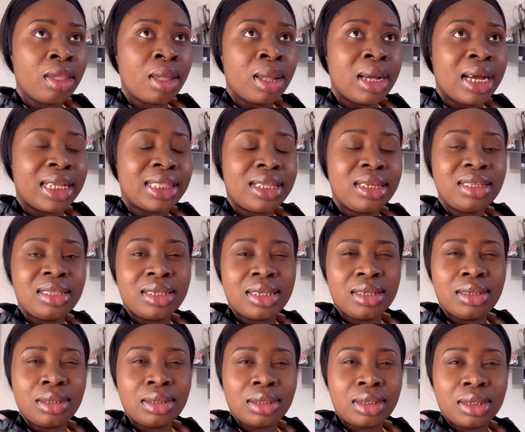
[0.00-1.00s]
I think
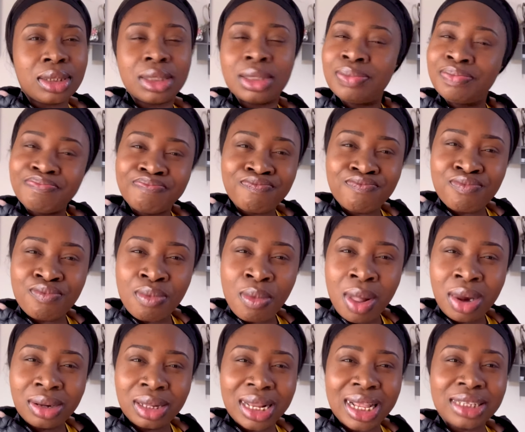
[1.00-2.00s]
since
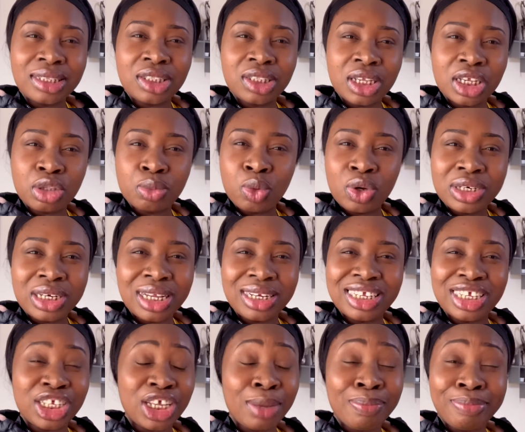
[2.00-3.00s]
last year. It's more than a
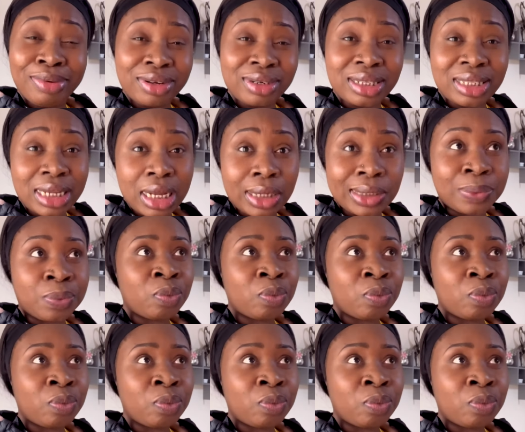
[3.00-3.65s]
year plus now.